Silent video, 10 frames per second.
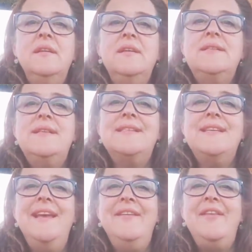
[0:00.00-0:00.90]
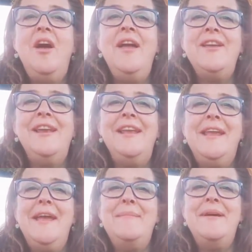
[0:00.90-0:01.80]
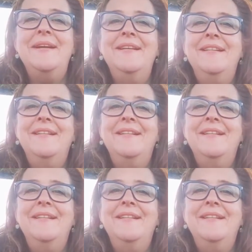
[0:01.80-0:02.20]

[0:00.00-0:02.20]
Sexy hair. Hi, girly gamer.